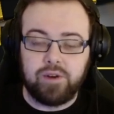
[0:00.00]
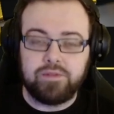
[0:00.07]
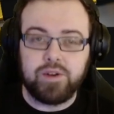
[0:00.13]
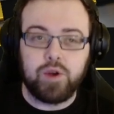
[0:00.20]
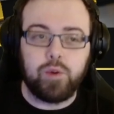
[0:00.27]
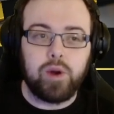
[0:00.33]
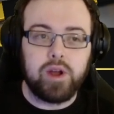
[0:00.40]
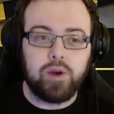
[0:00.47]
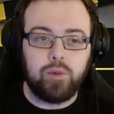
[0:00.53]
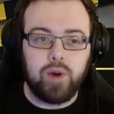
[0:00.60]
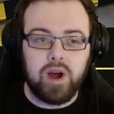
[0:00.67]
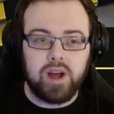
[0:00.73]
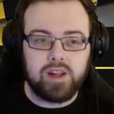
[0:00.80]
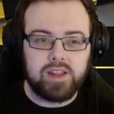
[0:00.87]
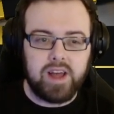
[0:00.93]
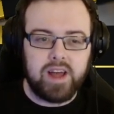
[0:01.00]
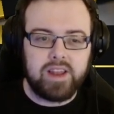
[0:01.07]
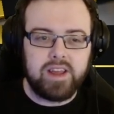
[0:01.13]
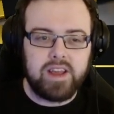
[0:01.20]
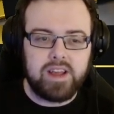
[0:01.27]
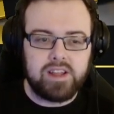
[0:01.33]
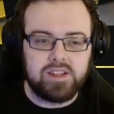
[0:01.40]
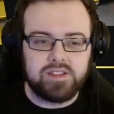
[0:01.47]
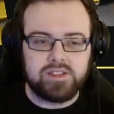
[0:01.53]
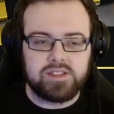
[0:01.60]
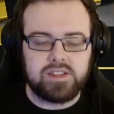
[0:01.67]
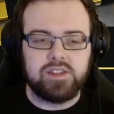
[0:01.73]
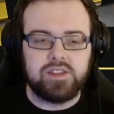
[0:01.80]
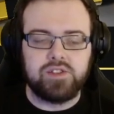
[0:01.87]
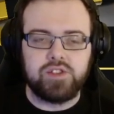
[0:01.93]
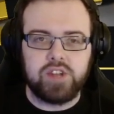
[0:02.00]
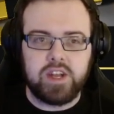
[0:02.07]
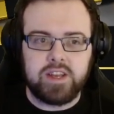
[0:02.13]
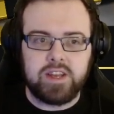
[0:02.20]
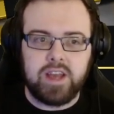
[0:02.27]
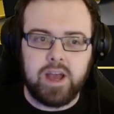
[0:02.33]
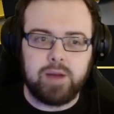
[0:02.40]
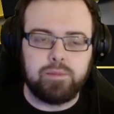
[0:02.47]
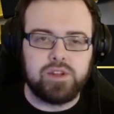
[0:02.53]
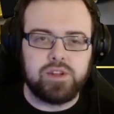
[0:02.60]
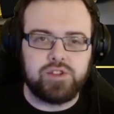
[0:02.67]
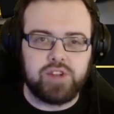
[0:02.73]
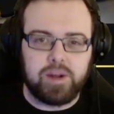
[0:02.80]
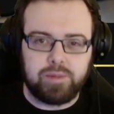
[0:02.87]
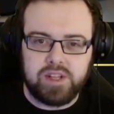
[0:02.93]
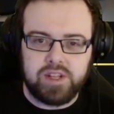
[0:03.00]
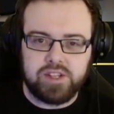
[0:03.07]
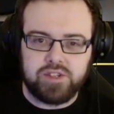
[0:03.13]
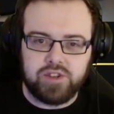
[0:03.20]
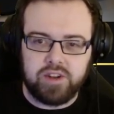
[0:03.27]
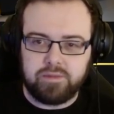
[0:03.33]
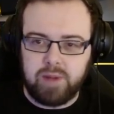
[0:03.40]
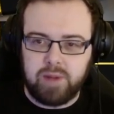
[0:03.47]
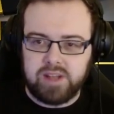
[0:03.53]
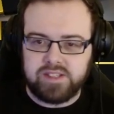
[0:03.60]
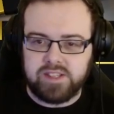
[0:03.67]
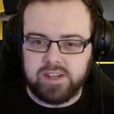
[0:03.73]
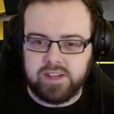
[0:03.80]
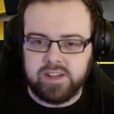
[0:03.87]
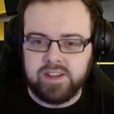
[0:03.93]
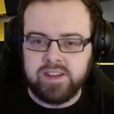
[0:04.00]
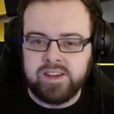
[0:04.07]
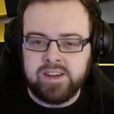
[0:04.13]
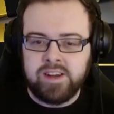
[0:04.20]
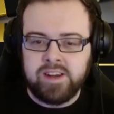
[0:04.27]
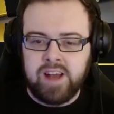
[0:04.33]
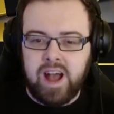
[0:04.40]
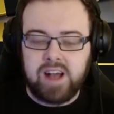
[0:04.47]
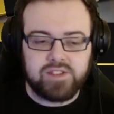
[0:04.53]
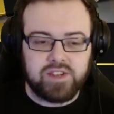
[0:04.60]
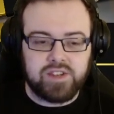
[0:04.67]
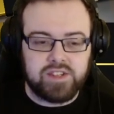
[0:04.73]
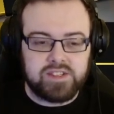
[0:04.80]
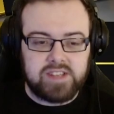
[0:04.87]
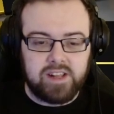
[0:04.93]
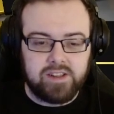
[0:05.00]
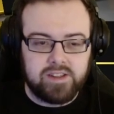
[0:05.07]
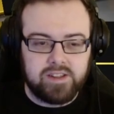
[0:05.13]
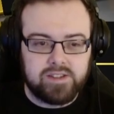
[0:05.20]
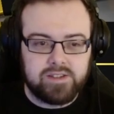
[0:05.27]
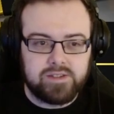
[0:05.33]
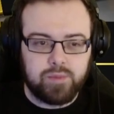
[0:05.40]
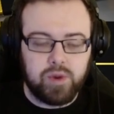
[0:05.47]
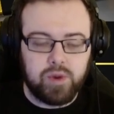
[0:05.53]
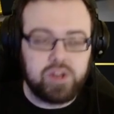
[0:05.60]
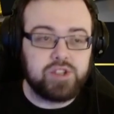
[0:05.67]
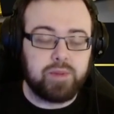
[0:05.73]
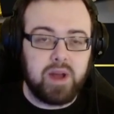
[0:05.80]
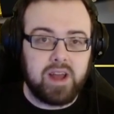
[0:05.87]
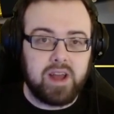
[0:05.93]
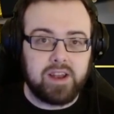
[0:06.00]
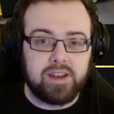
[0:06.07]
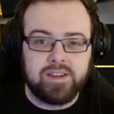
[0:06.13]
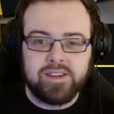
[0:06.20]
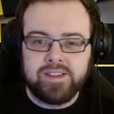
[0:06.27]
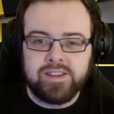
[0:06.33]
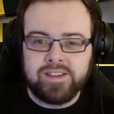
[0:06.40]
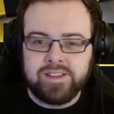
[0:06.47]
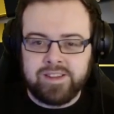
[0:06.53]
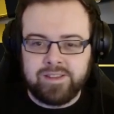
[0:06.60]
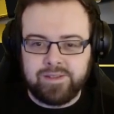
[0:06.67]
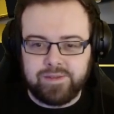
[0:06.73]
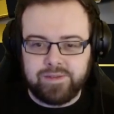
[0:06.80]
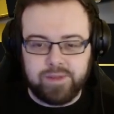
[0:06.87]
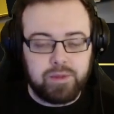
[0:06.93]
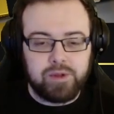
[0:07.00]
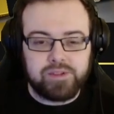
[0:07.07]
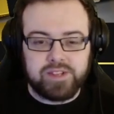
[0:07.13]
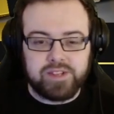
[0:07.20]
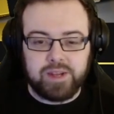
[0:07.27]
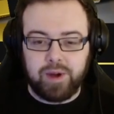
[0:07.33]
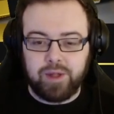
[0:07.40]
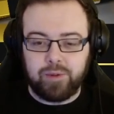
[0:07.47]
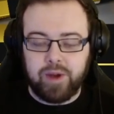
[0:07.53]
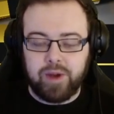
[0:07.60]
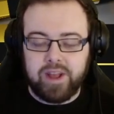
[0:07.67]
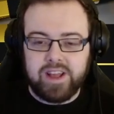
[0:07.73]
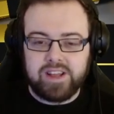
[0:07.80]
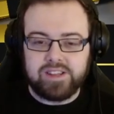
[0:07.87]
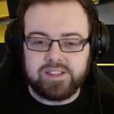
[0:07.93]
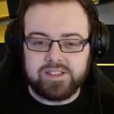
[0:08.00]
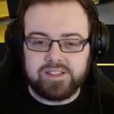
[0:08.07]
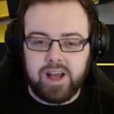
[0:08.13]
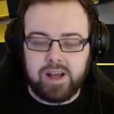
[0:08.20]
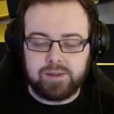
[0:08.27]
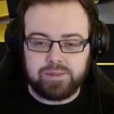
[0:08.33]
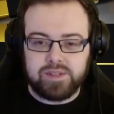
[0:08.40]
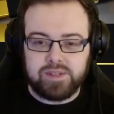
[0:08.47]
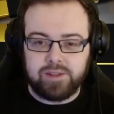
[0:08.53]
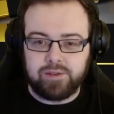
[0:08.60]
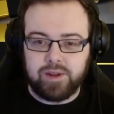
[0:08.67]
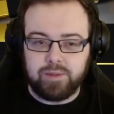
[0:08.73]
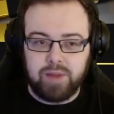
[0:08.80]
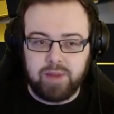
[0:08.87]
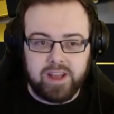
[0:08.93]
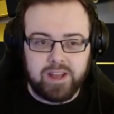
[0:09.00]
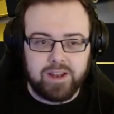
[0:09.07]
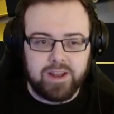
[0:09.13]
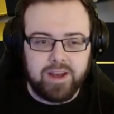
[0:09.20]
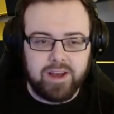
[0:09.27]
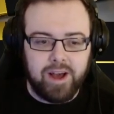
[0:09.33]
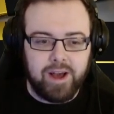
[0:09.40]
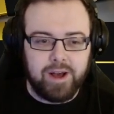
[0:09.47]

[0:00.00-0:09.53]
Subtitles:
for quite a while, and it is JDM Japanese Driftmaster. As you can tell, we're in Japan. The music, by the way, is absolutely banging.